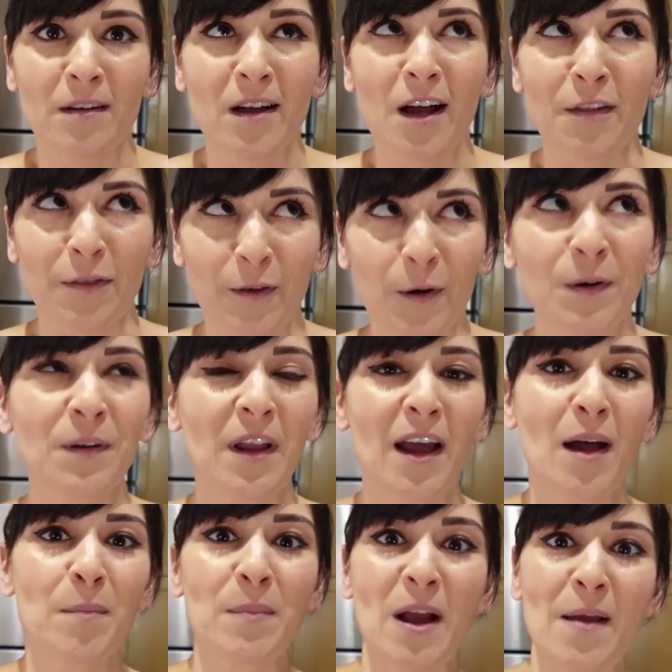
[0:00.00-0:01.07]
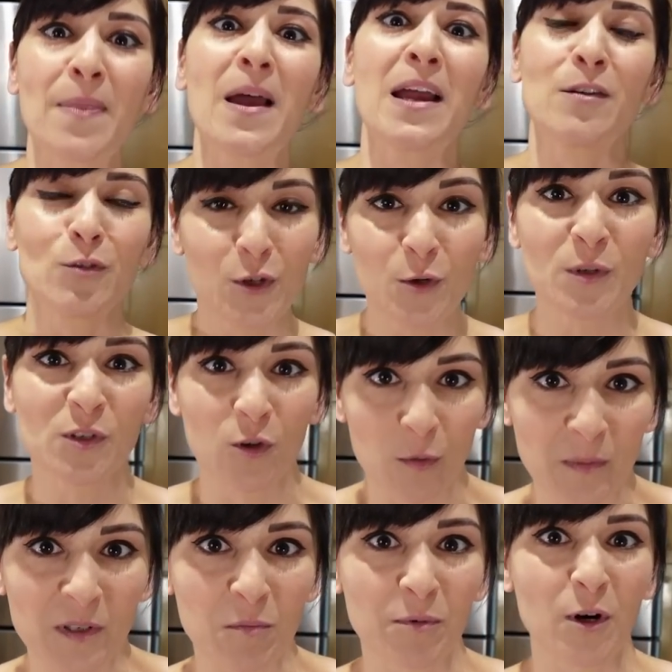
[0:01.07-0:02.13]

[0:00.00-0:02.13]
a third cup and then two scoops of